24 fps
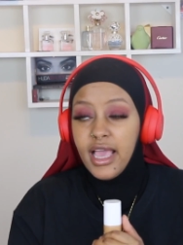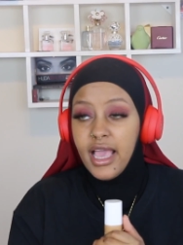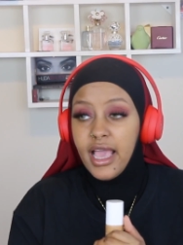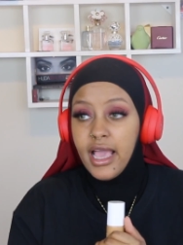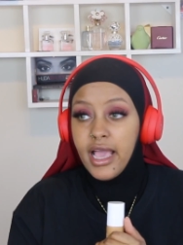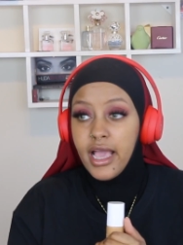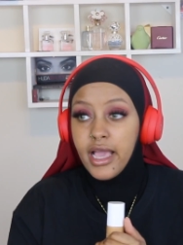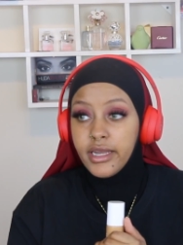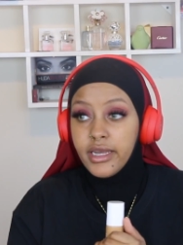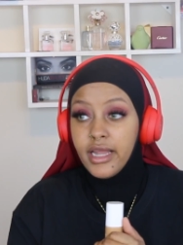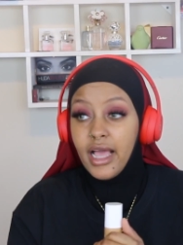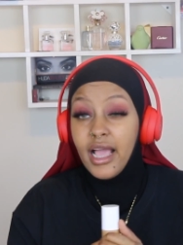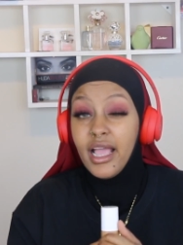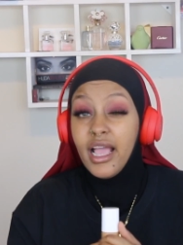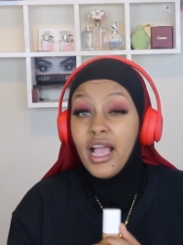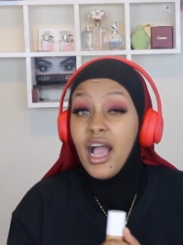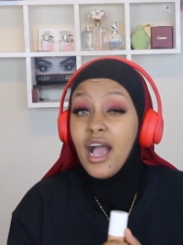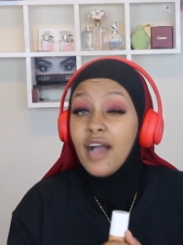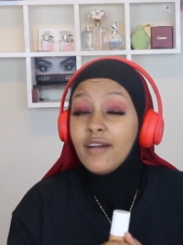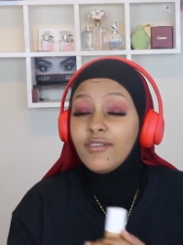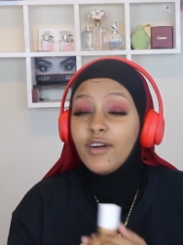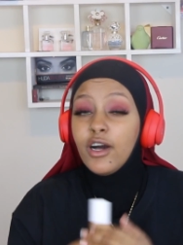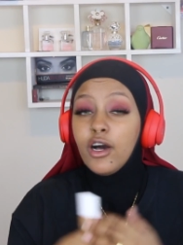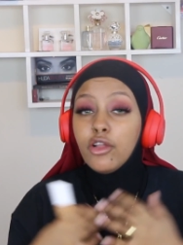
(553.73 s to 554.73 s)
And I
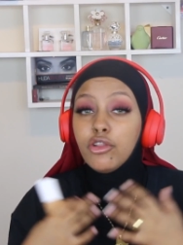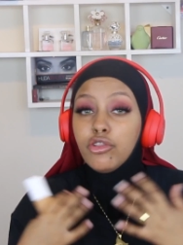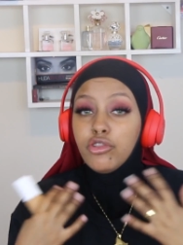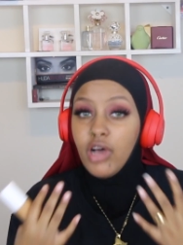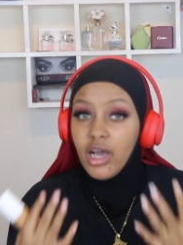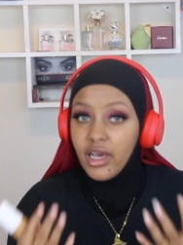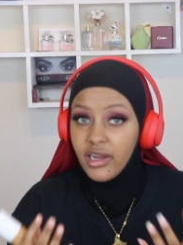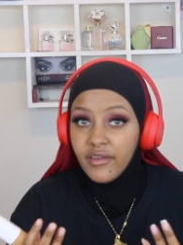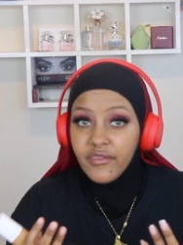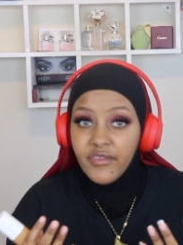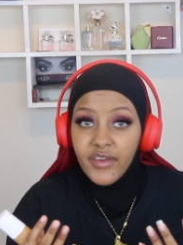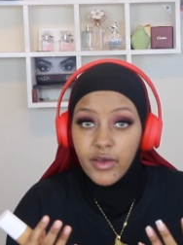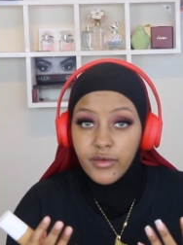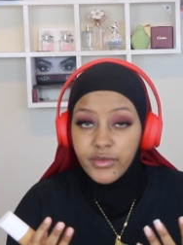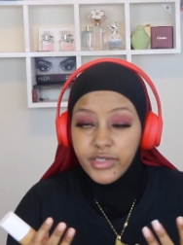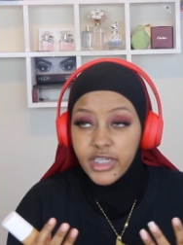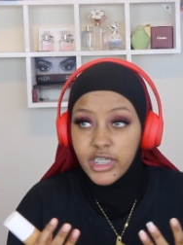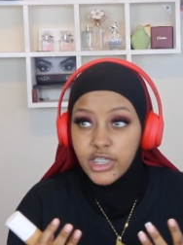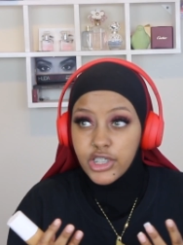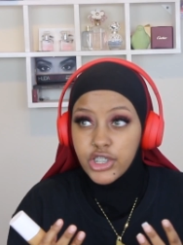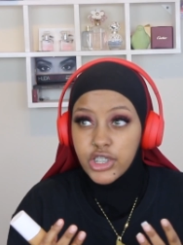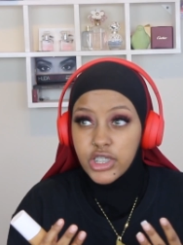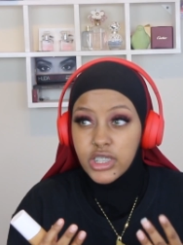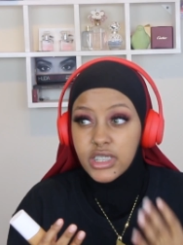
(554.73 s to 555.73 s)
have a lot of
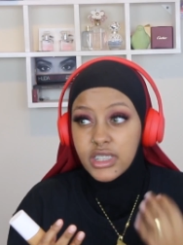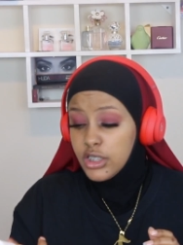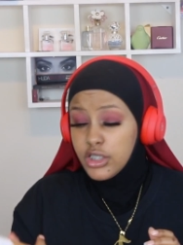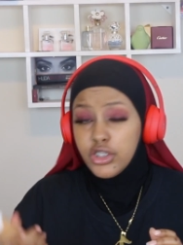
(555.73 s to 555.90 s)
foundation,